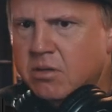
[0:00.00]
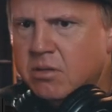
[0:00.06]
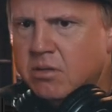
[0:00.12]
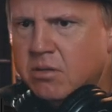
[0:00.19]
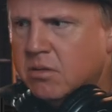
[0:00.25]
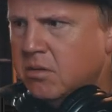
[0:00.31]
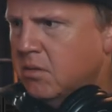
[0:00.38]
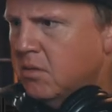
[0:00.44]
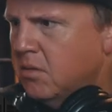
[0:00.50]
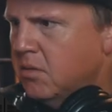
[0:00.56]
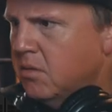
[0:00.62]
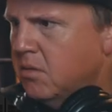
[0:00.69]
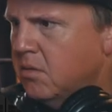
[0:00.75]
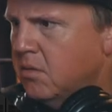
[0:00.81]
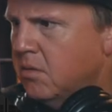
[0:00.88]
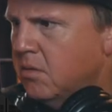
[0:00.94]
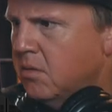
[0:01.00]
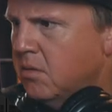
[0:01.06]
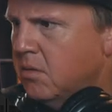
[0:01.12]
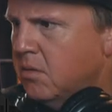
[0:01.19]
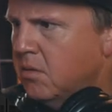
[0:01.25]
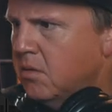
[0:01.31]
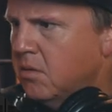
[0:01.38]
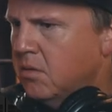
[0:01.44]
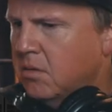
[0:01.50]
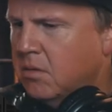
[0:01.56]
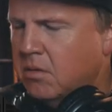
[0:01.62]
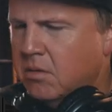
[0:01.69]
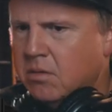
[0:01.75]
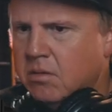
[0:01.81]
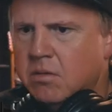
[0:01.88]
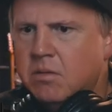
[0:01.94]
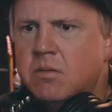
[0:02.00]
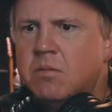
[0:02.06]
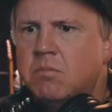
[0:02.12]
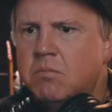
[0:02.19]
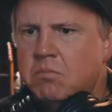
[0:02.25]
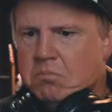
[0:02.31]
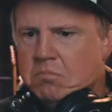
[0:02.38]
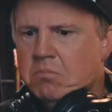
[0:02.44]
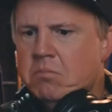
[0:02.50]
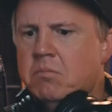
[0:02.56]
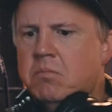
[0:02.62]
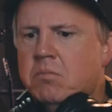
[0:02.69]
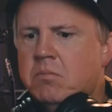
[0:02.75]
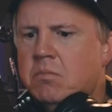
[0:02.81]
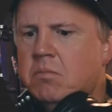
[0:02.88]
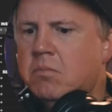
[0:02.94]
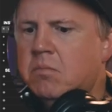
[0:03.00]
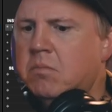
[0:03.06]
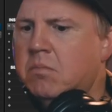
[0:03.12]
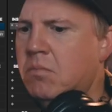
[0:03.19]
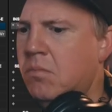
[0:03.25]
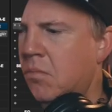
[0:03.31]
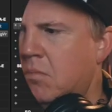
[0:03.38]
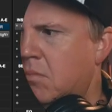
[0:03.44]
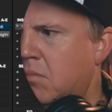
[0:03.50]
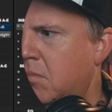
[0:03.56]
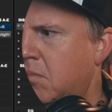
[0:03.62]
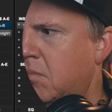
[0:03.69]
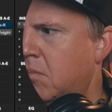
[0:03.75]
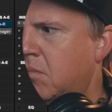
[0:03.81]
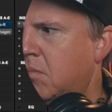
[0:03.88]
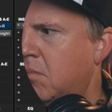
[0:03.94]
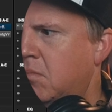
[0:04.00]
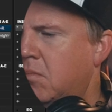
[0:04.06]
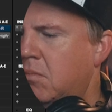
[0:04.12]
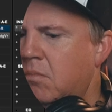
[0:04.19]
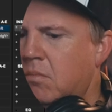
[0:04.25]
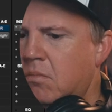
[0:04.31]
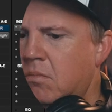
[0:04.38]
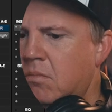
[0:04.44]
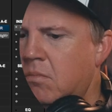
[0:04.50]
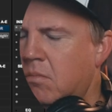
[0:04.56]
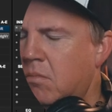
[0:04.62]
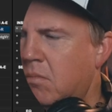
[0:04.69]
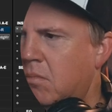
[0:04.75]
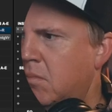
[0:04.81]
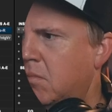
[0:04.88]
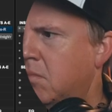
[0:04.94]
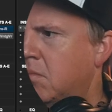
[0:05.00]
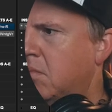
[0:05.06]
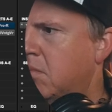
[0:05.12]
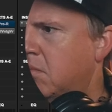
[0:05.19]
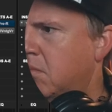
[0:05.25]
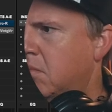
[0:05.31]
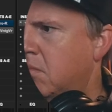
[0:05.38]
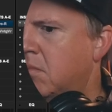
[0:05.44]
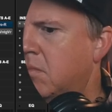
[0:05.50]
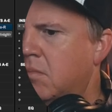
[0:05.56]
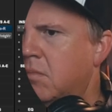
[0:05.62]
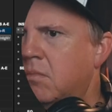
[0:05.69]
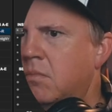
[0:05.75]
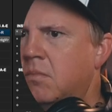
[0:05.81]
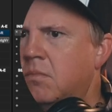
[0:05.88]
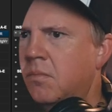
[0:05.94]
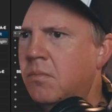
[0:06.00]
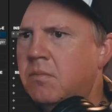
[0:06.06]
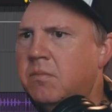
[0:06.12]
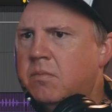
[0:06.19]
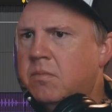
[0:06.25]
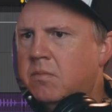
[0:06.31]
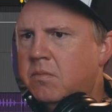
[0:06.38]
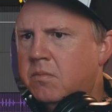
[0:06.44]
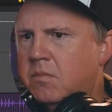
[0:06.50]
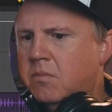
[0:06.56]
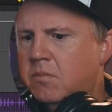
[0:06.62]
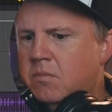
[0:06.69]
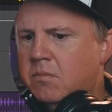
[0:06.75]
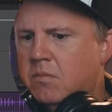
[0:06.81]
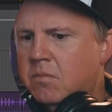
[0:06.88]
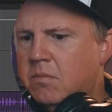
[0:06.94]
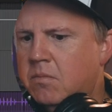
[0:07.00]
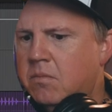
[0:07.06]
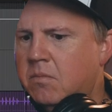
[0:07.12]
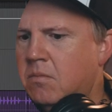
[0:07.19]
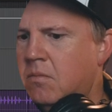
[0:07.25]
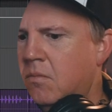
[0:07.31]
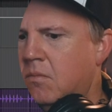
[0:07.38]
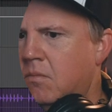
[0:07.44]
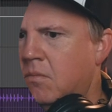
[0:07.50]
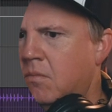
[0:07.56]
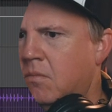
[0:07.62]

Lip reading: Nothing is said.